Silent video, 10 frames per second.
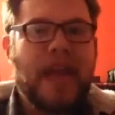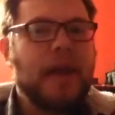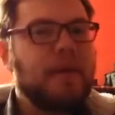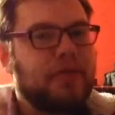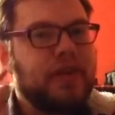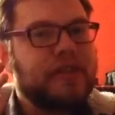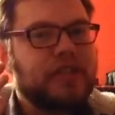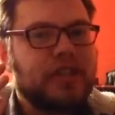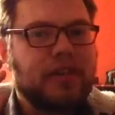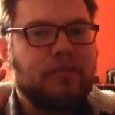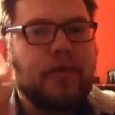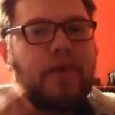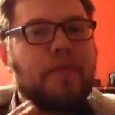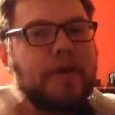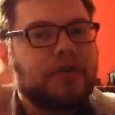He refers to the
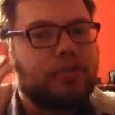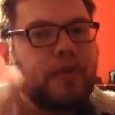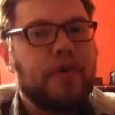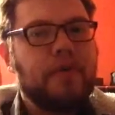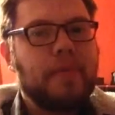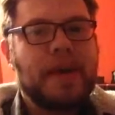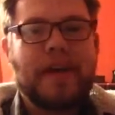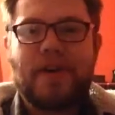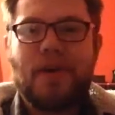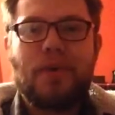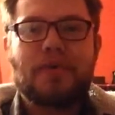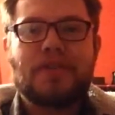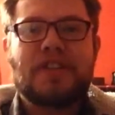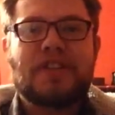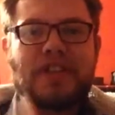room as room. He
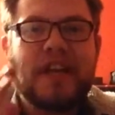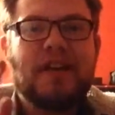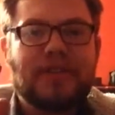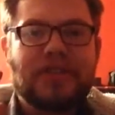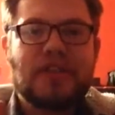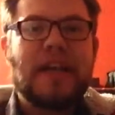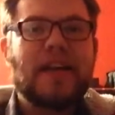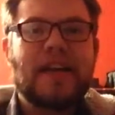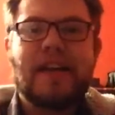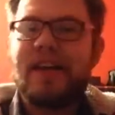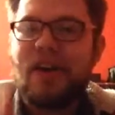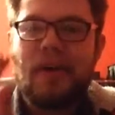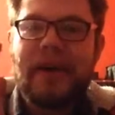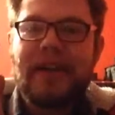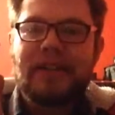calls the sink sinky. You
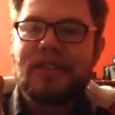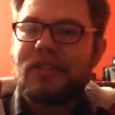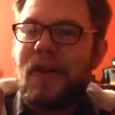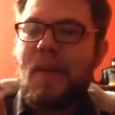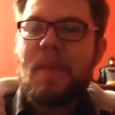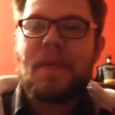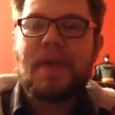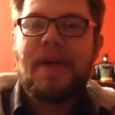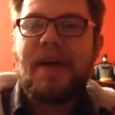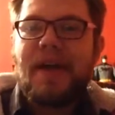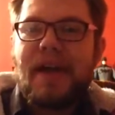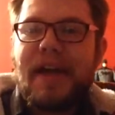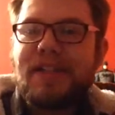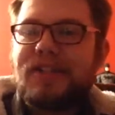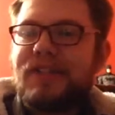know, it's
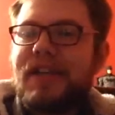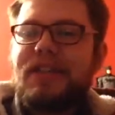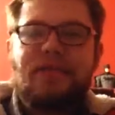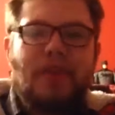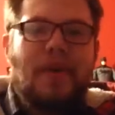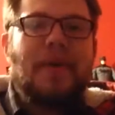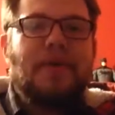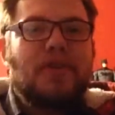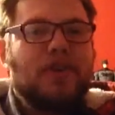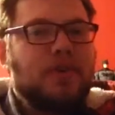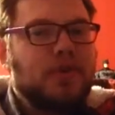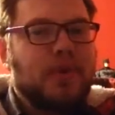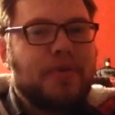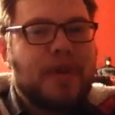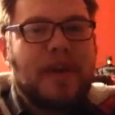it's it's a very
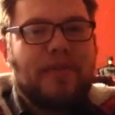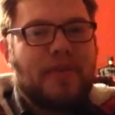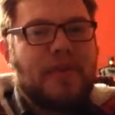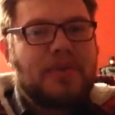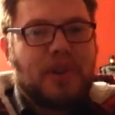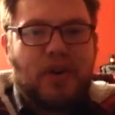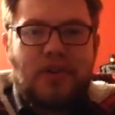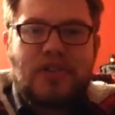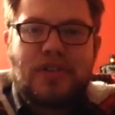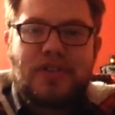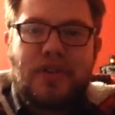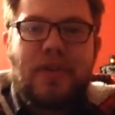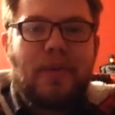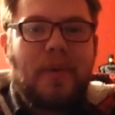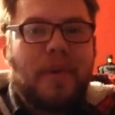unusual thing for a child to
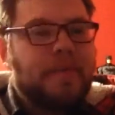do.